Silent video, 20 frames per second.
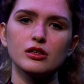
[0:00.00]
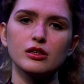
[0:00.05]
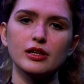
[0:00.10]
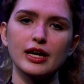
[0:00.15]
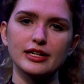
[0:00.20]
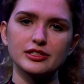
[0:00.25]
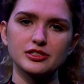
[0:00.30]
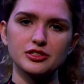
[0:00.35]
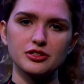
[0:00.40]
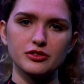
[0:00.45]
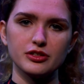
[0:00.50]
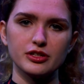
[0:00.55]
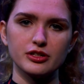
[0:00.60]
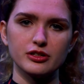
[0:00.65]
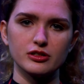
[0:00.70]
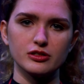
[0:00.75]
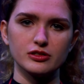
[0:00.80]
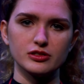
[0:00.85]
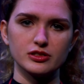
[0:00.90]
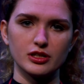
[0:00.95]
Last 2
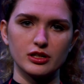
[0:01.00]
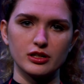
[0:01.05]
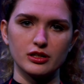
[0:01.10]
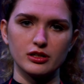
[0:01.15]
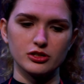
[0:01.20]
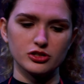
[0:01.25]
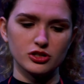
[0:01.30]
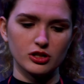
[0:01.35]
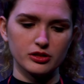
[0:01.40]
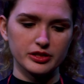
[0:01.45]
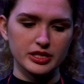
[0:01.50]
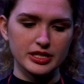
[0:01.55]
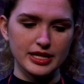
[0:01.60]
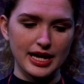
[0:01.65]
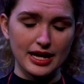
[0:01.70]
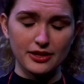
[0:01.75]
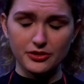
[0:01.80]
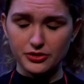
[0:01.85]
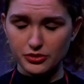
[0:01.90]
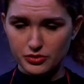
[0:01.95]
years, Charlene
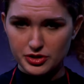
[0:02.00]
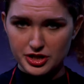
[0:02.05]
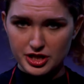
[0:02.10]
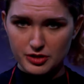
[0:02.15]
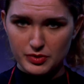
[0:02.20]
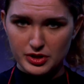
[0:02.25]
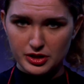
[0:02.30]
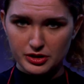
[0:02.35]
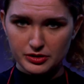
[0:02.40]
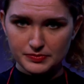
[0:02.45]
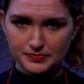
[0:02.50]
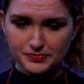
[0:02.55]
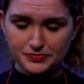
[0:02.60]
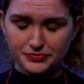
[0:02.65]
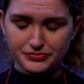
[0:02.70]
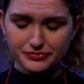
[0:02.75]
had leukemia,